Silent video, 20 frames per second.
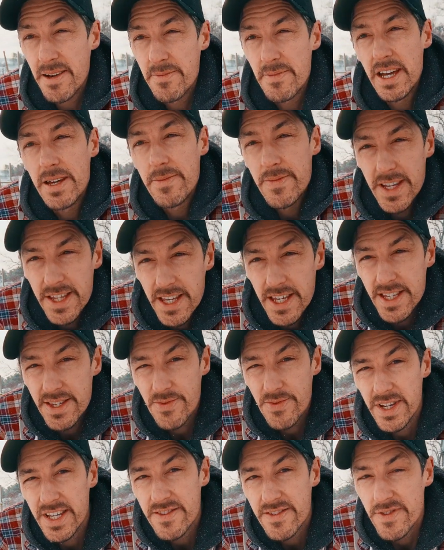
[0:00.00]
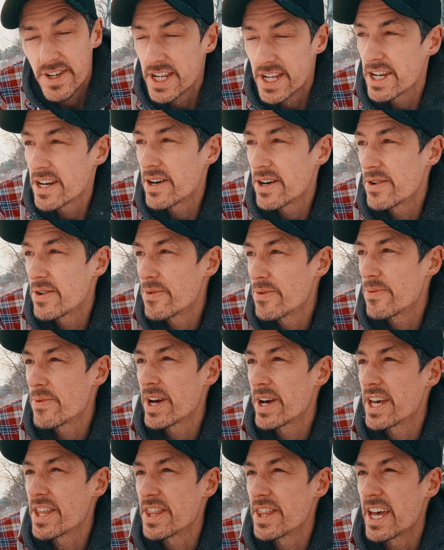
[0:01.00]
maybe this week's video
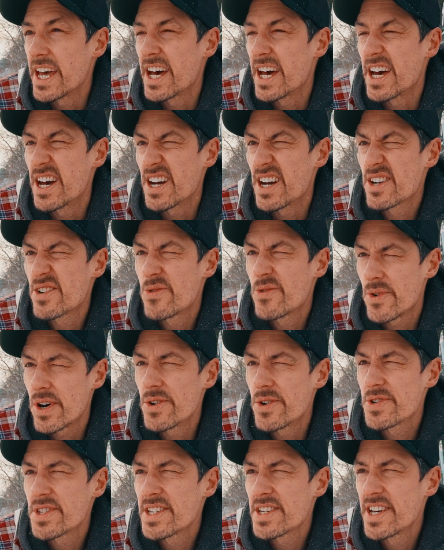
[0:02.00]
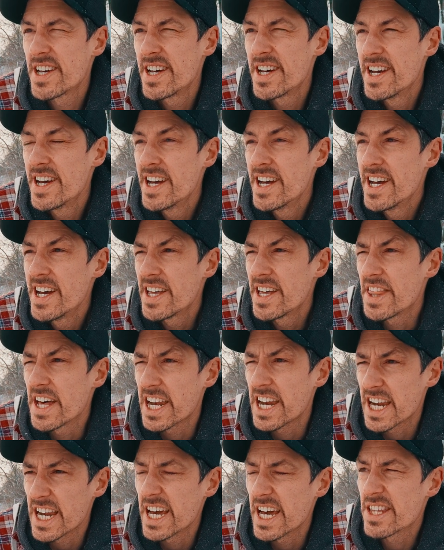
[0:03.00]
with a quote that
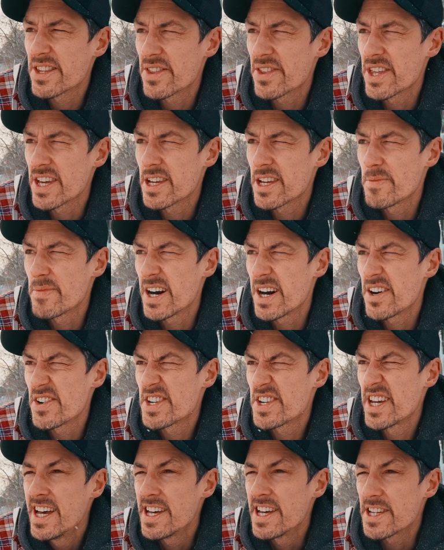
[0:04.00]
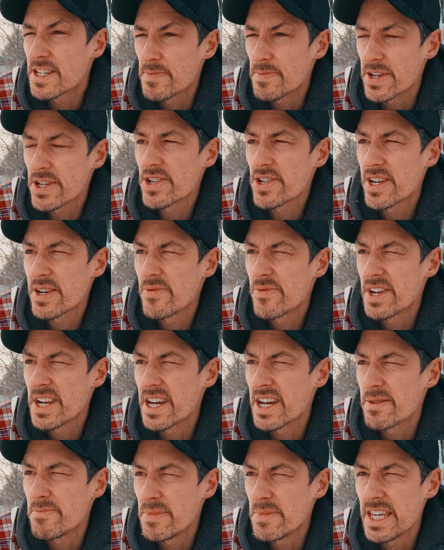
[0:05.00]
I like to think about, especially when
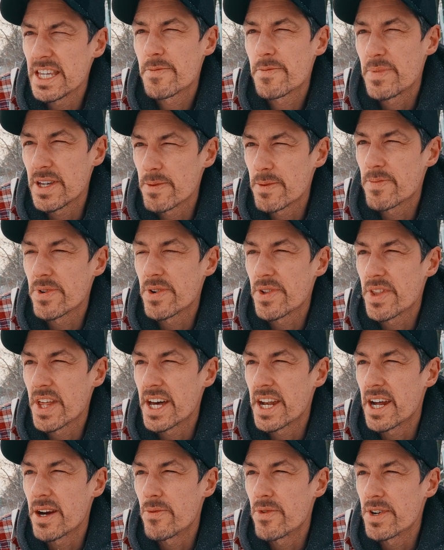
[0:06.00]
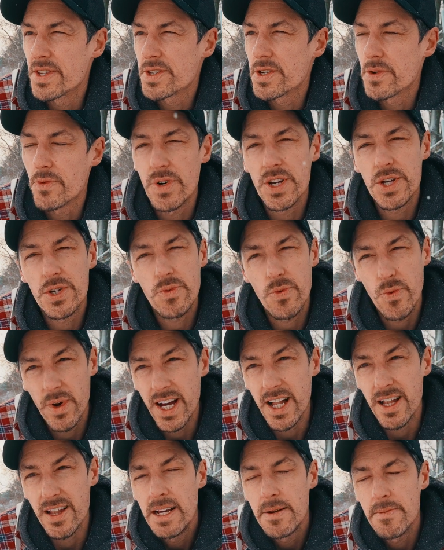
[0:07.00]
I meet people that I want to wish
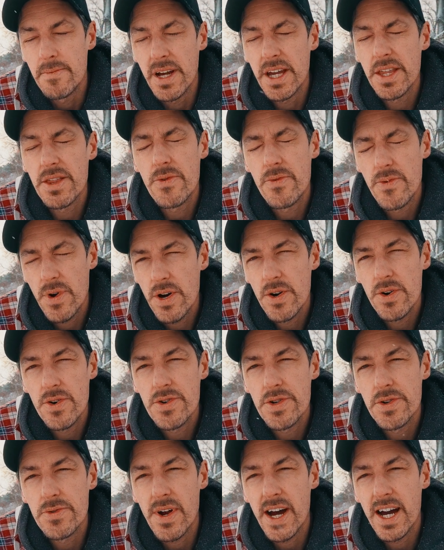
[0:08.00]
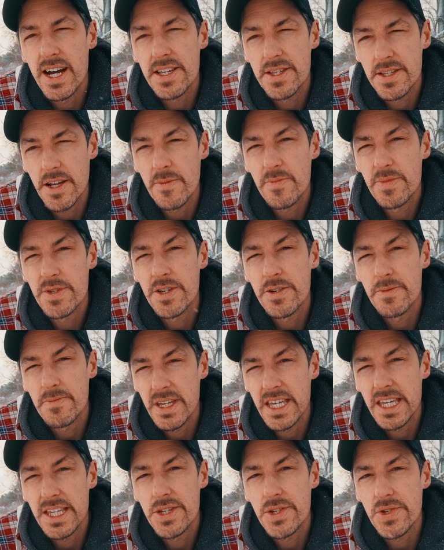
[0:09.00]
well. May the road rise up to
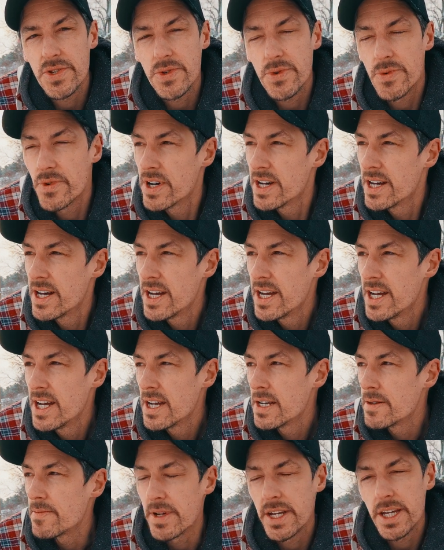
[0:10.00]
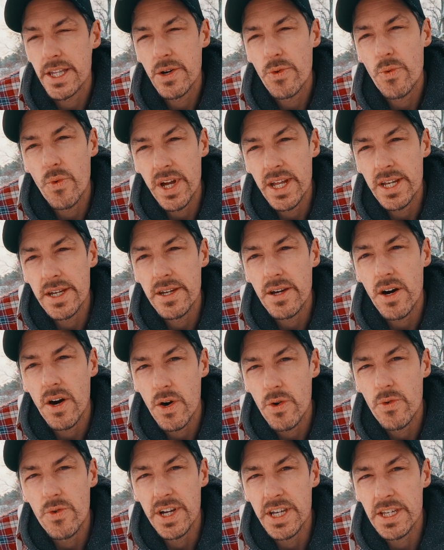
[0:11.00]
meet you. May the wind
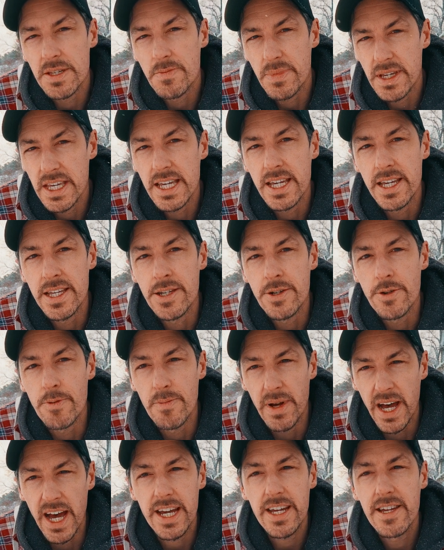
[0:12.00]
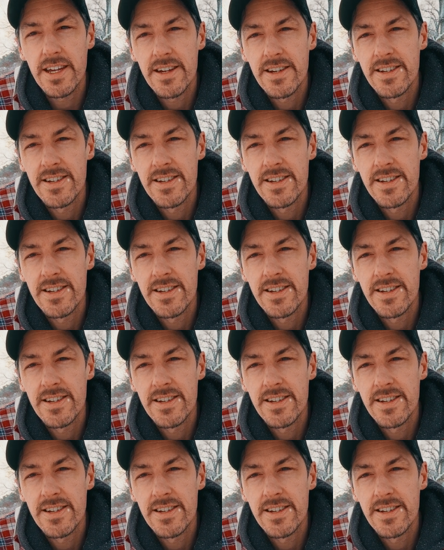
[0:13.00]
always be in your back.